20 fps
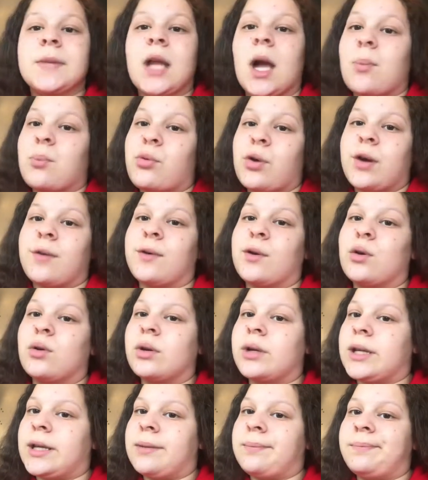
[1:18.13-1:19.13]
I'm
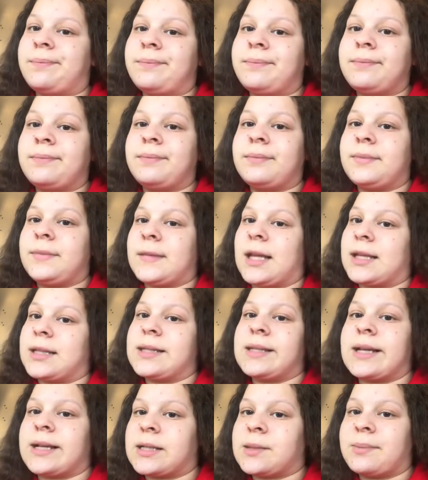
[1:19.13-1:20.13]
pre-recording, that's
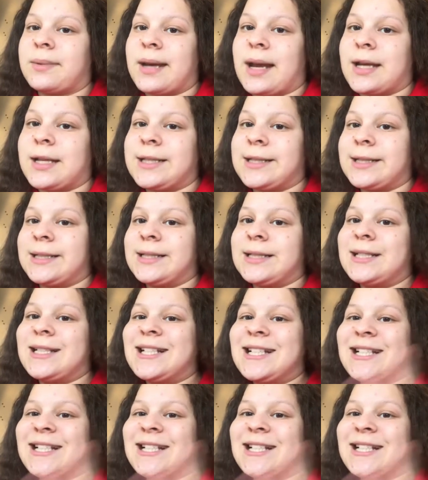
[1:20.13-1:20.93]
the explanation.